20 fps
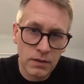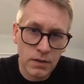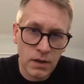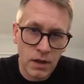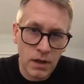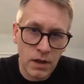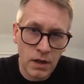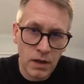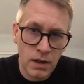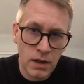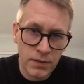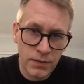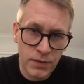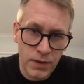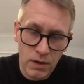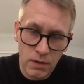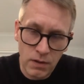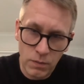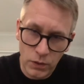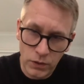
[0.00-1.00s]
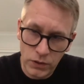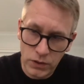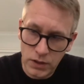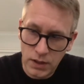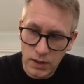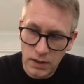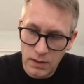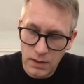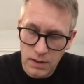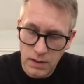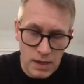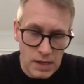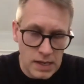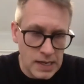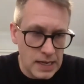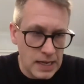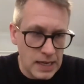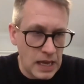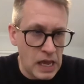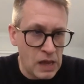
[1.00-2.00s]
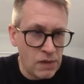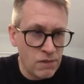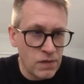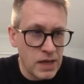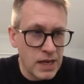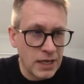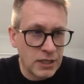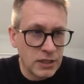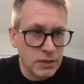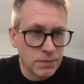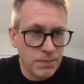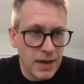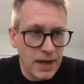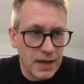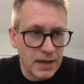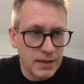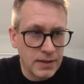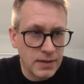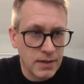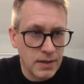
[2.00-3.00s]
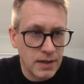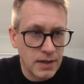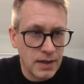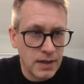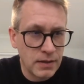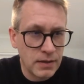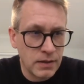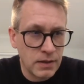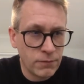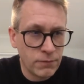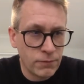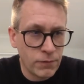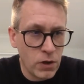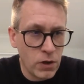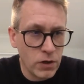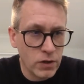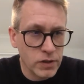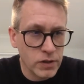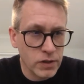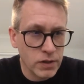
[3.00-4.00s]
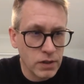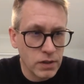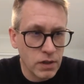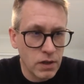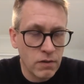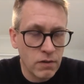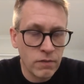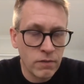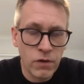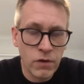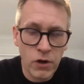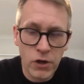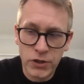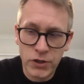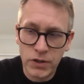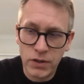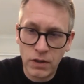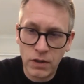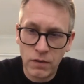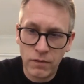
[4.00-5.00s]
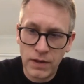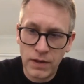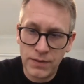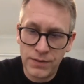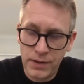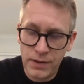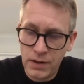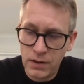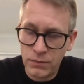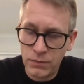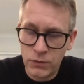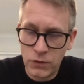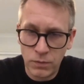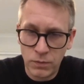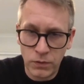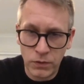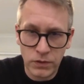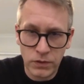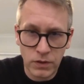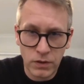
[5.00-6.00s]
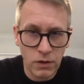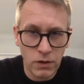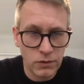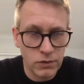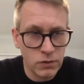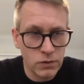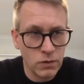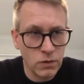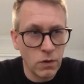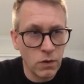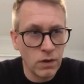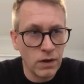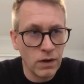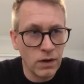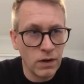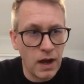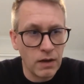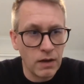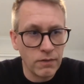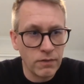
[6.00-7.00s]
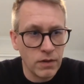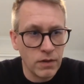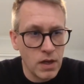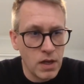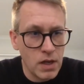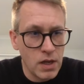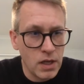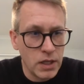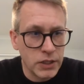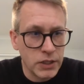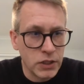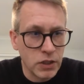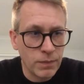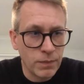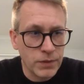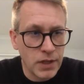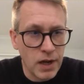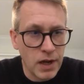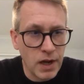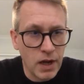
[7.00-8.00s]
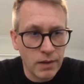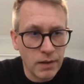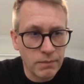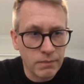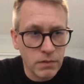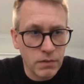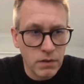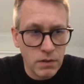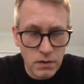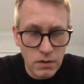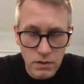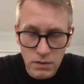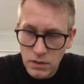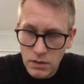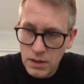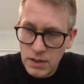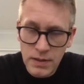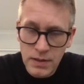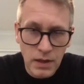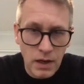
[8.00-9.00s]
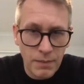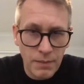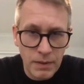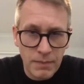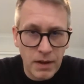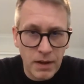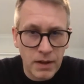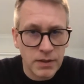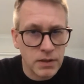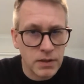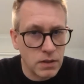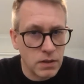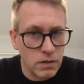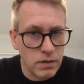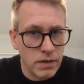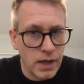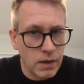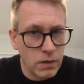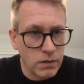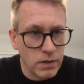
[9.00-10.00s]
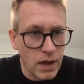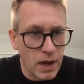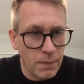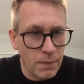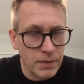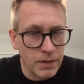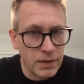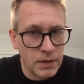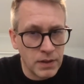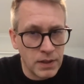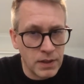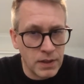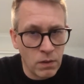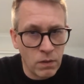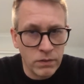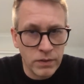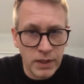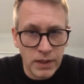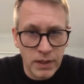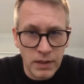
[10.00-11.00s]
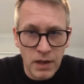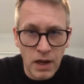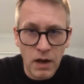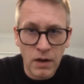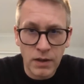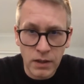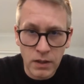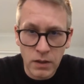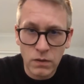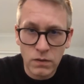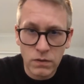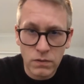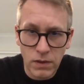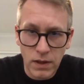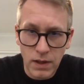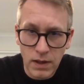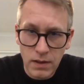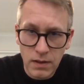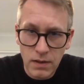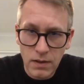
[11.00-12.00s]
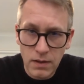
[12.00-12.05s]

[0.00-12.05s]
Ethereum blockchain. And we expect the first version of Ethereum 2.0 to go live sometime in the coming months. So that could happen already now in Q3.